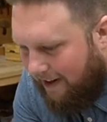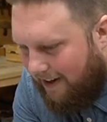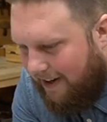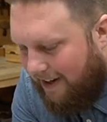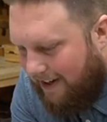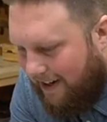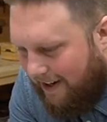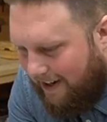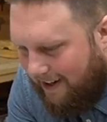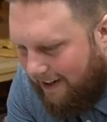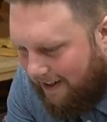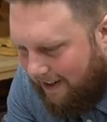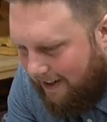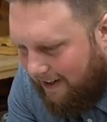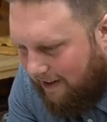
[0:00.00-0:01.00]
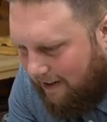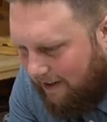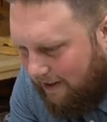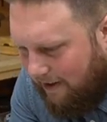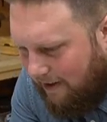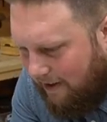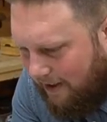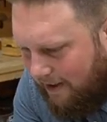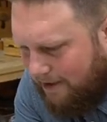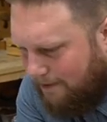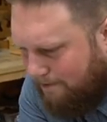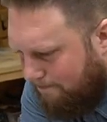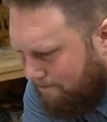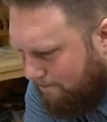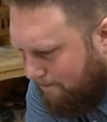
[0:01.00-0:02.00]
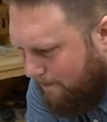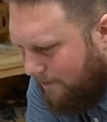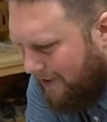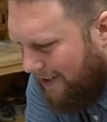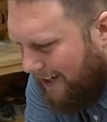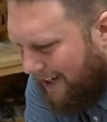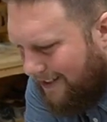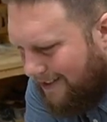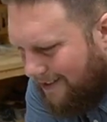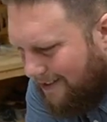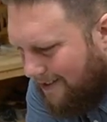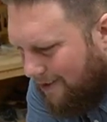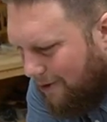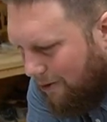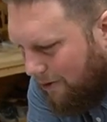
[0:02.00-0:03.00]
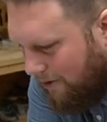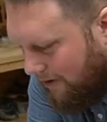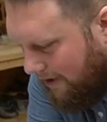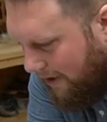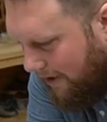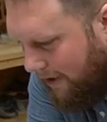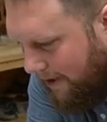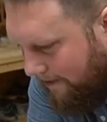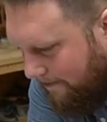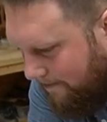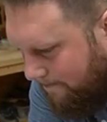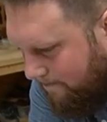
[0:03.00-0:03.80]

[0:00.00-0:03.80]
Uh, you're awesome. You guys are just cool, you know?